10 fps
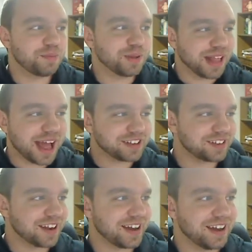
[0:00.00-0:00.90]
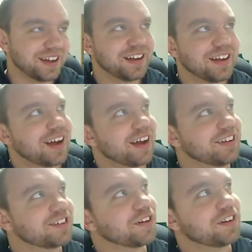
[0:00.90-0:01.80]
But last night,
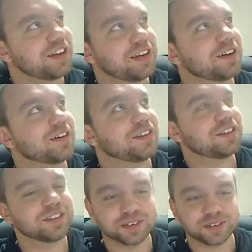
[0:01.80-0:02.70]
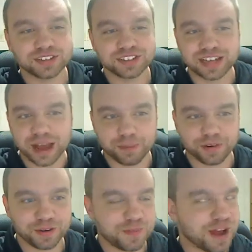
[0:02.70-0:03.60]
I start to hear the little
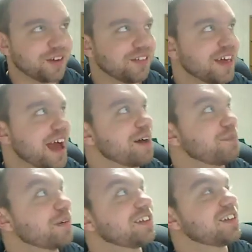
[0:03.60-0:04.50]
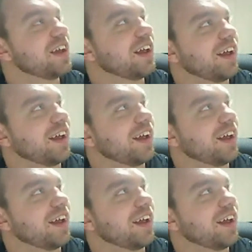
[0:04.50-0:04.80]
scampering about that happens,